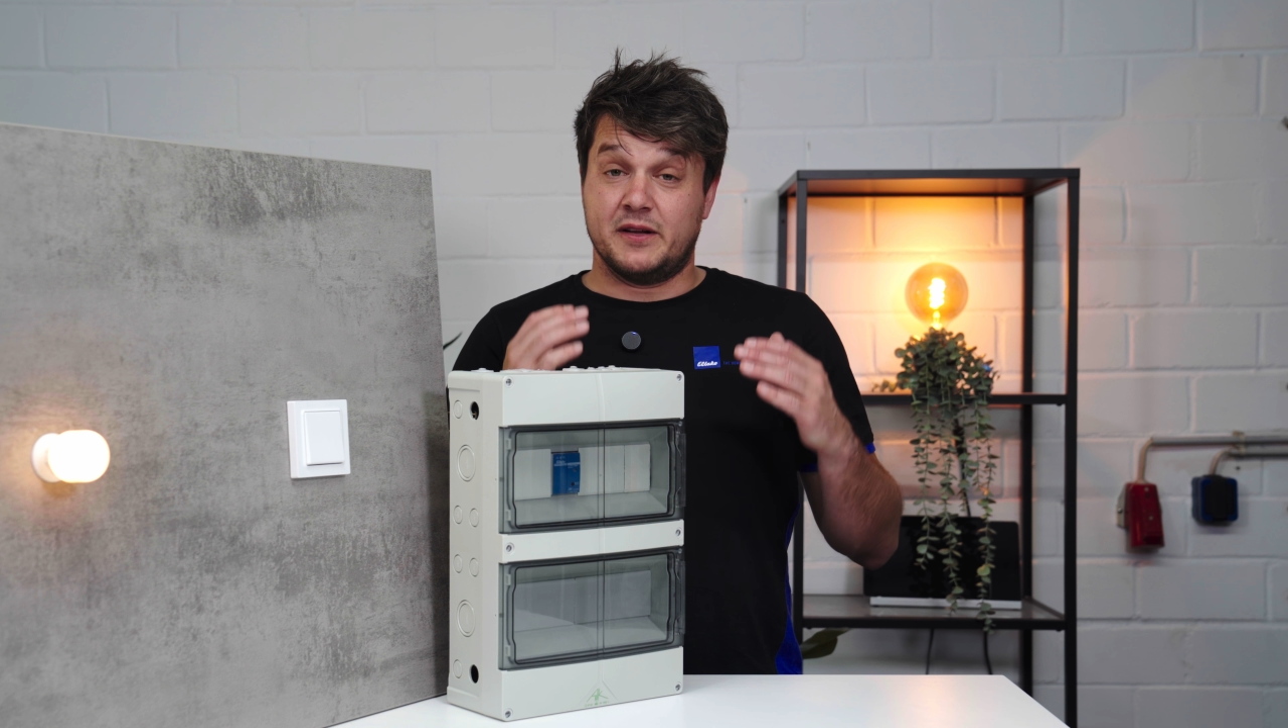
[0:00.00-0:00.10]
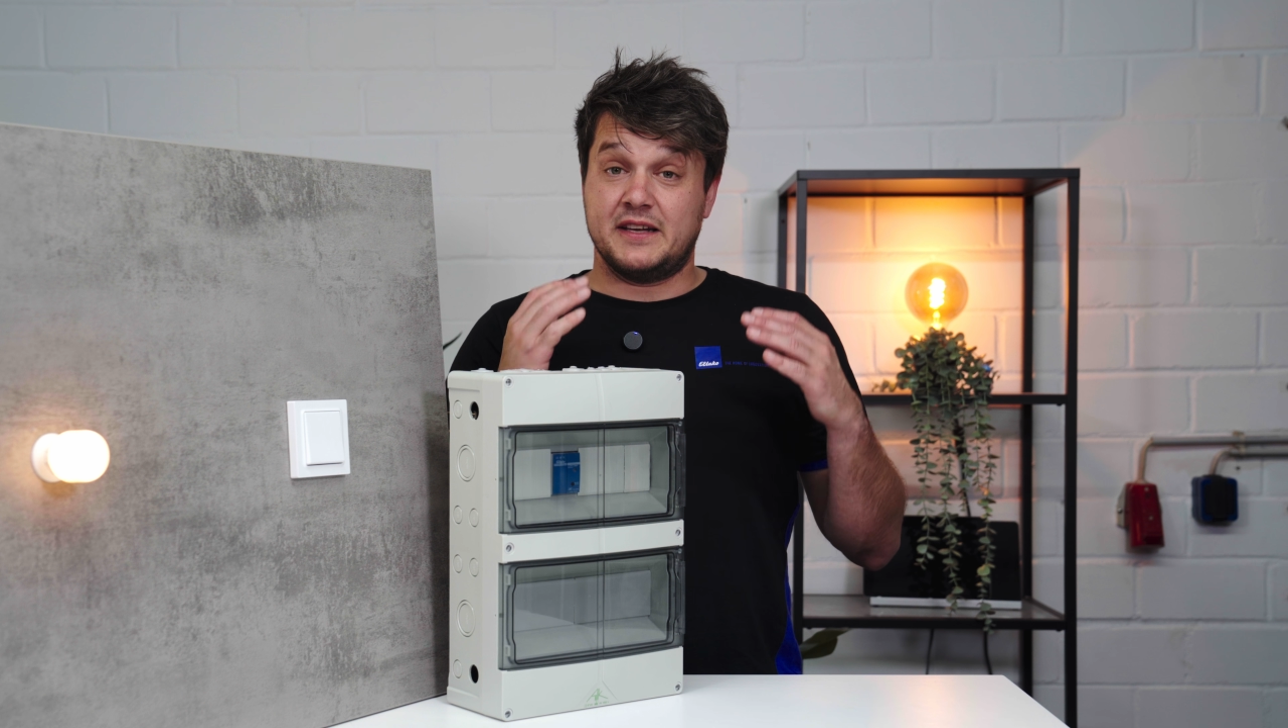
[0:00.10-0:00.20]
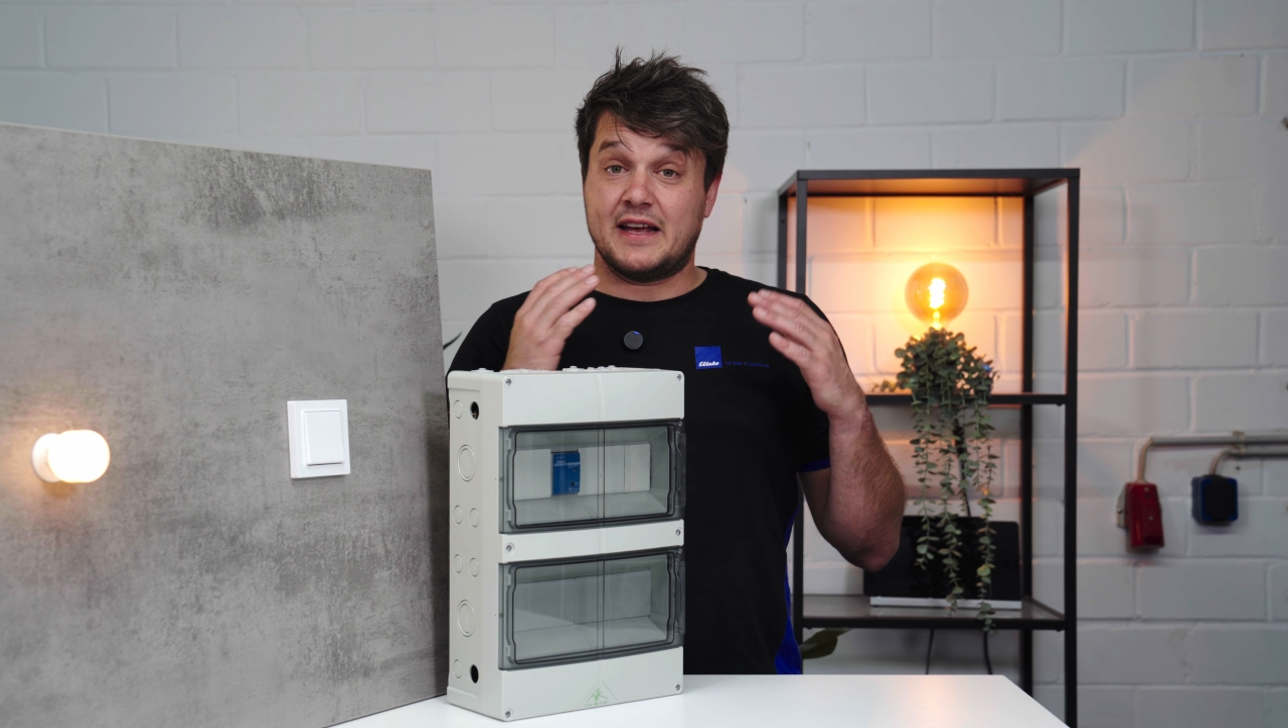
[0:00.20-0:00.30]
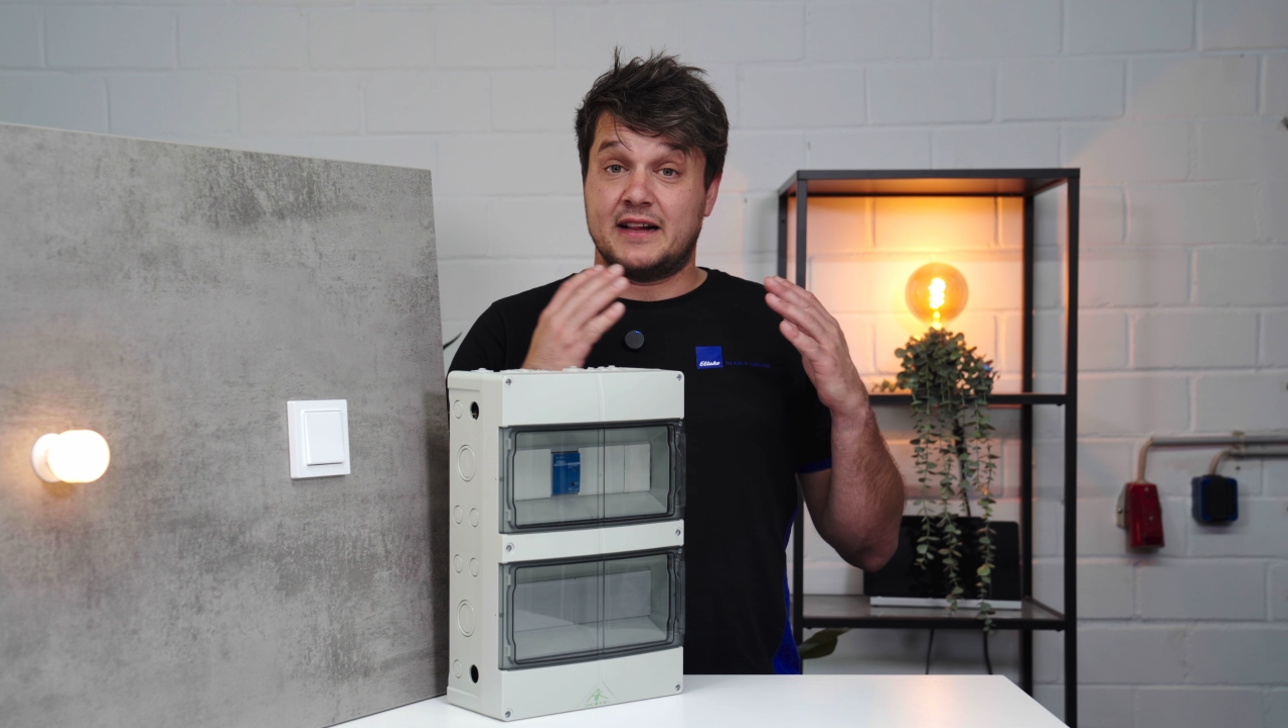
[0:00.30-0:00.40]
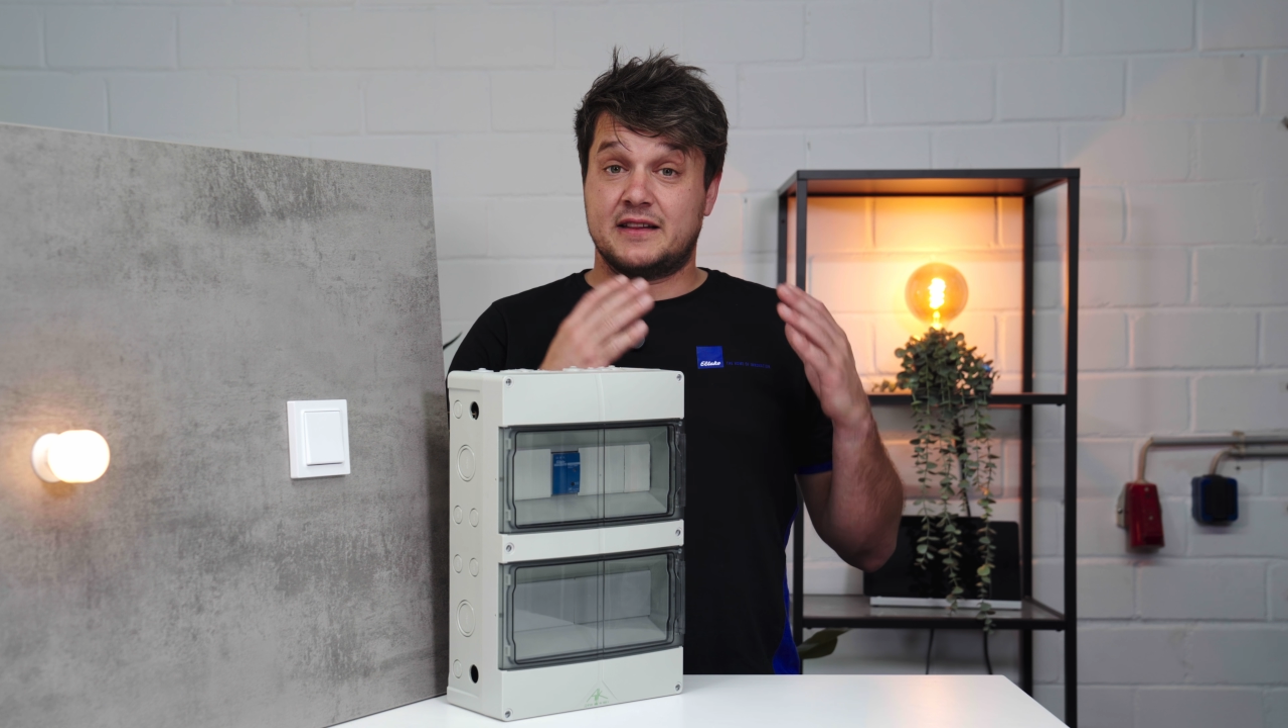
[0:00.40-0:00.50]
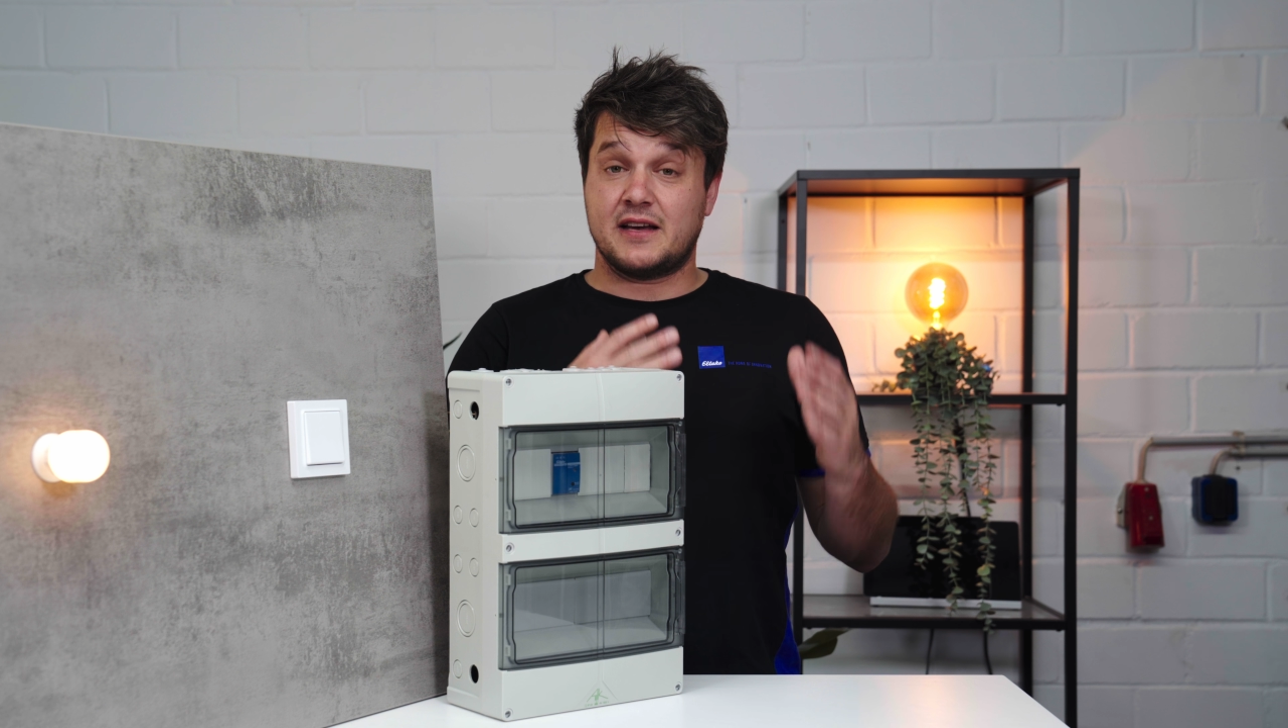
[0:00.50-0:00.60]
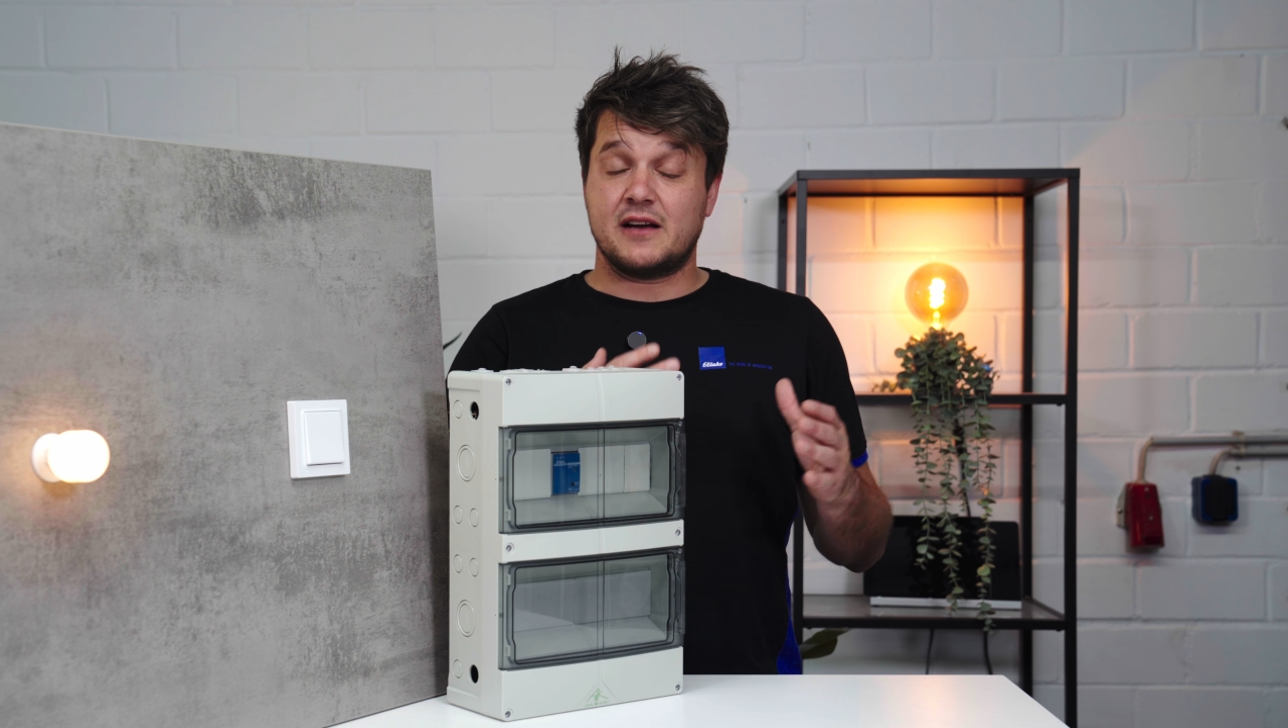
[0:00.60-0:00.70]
determine the